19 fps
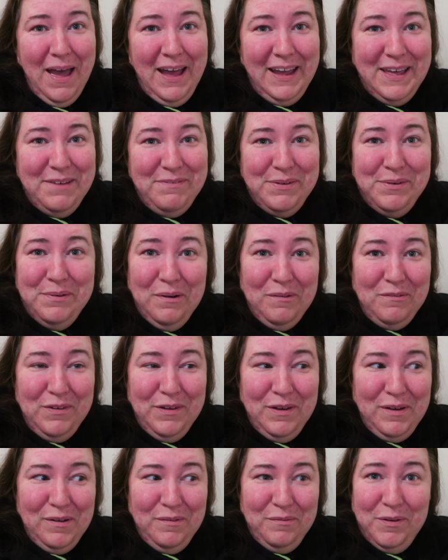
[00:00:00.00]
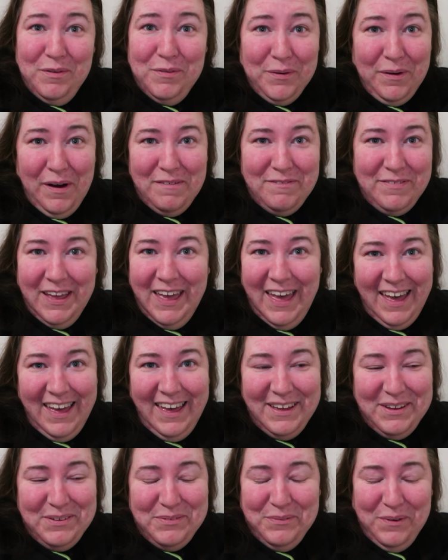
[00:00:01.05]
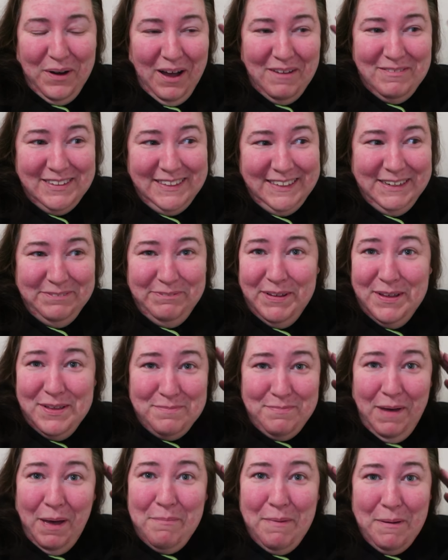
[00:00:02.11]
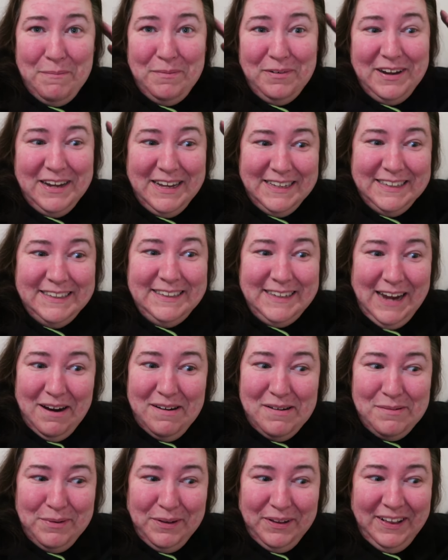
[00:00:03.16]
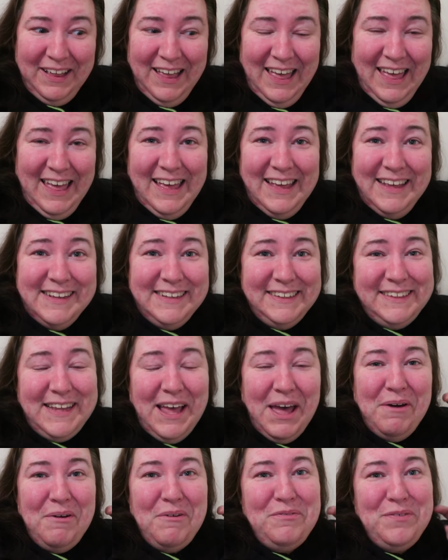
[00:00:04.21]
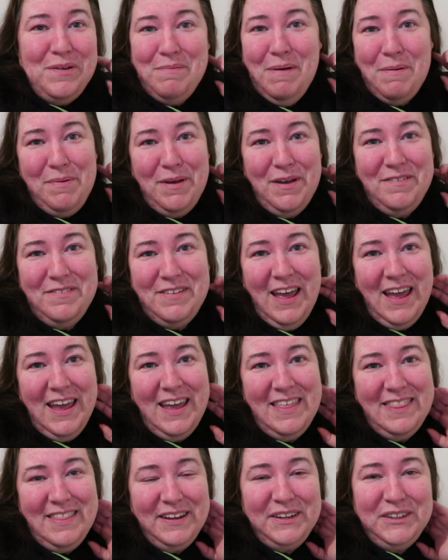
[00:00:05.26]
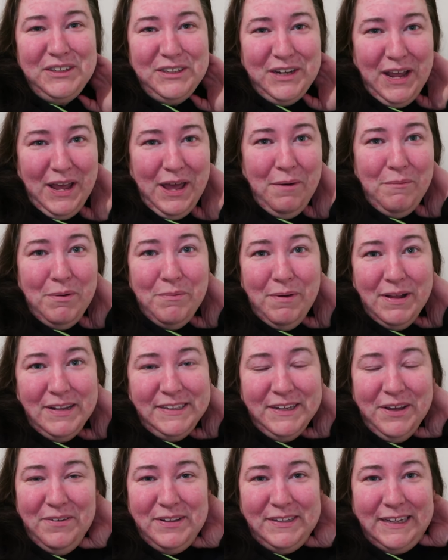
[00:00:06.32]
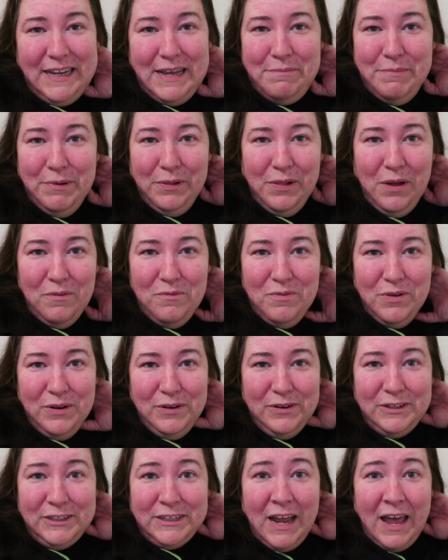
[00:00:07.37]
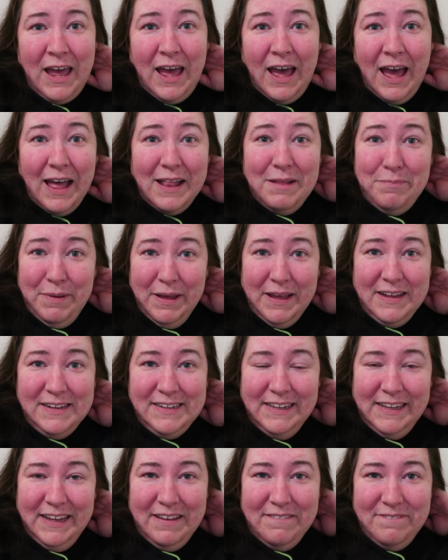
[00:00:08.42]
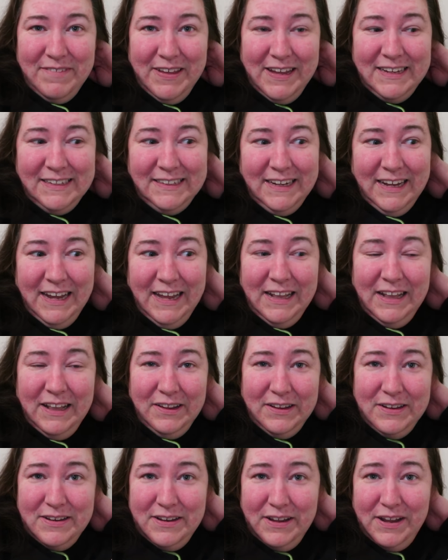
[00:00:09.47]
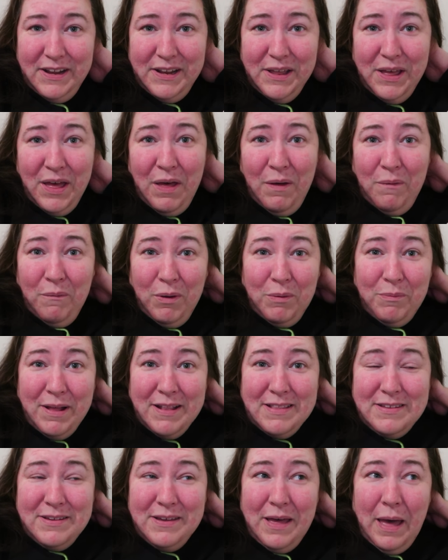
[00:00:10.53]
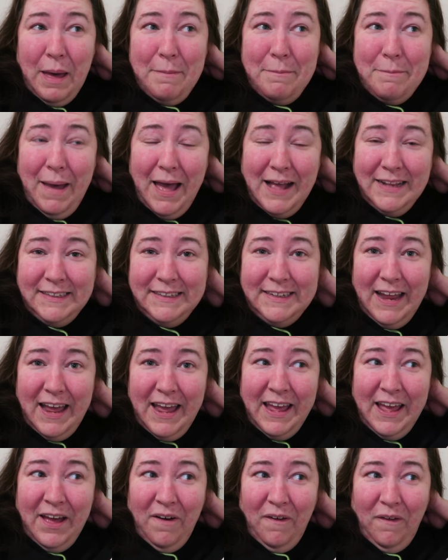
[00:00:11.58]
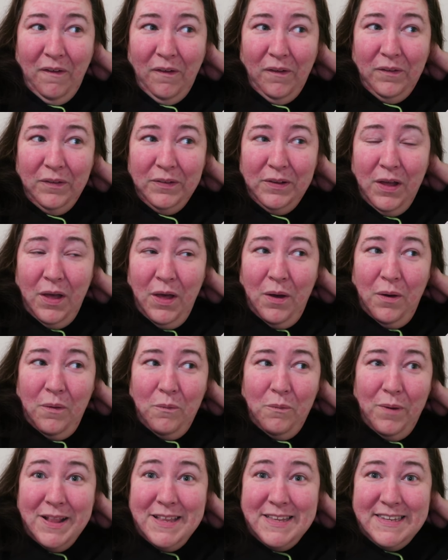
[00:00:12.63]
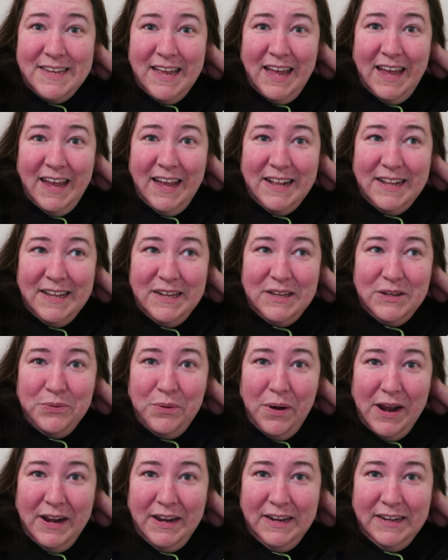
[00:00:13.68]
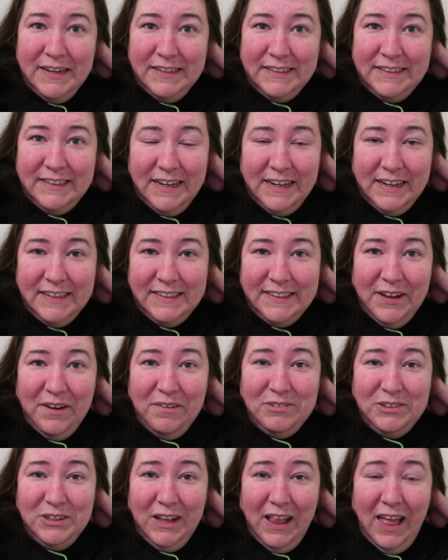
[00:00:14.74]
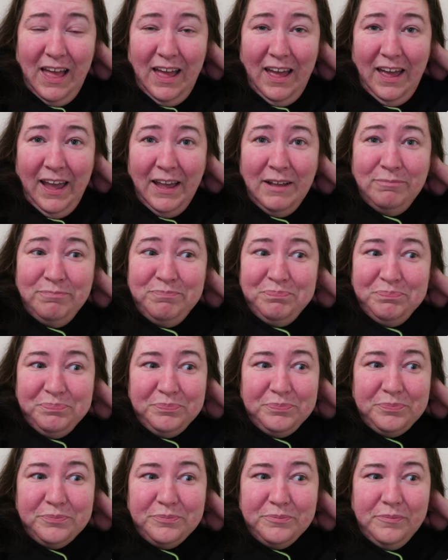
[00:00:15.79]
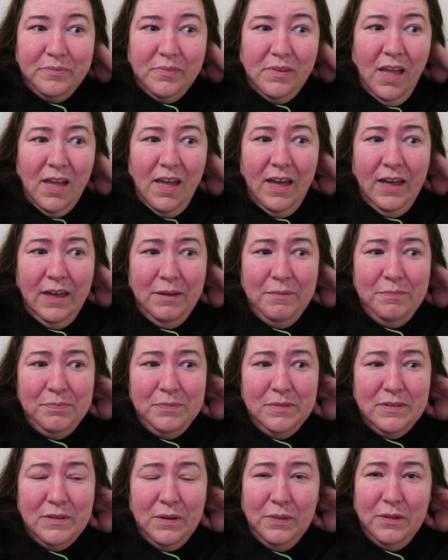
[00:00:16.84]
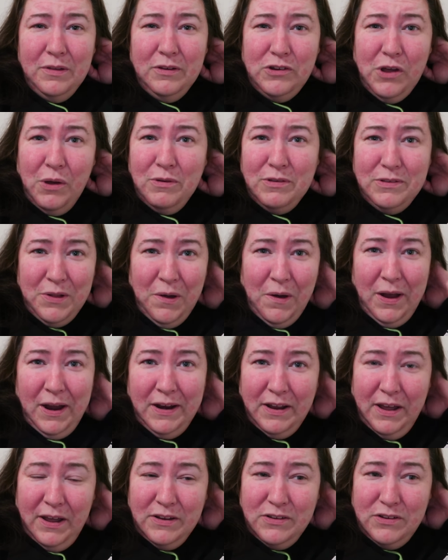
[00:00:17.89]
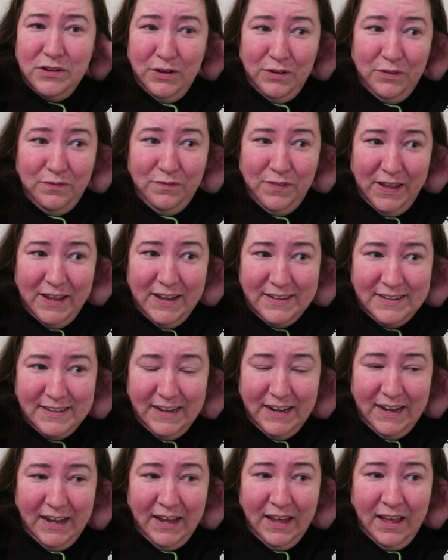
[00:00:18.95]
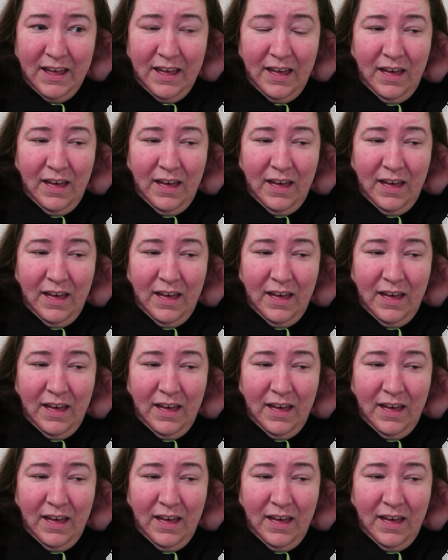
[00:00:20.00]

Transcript: better give you a review before I forget what I've seen, because my memory is terrible. So for my birthday this year, we went to go and see Moulin Rouge at the Piccadilly Theatre in London. We went to a matinee on Wednesday the 26th of July. So the show started at 2:30.